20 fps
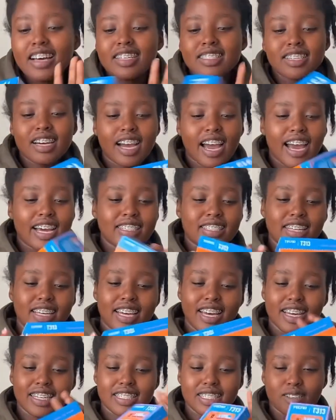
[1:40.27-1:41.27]
so guys here
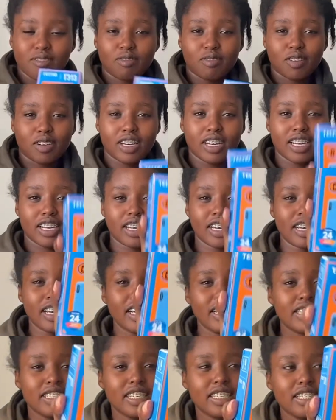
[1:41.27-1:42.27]
is the phone
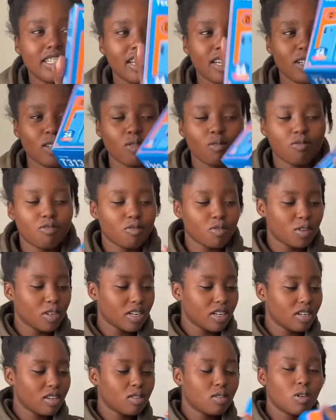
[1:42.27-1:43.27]
it's a Tecno phone
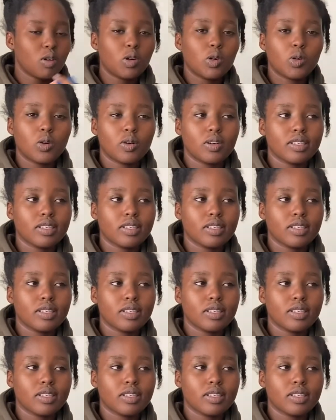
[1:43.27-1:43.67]
oh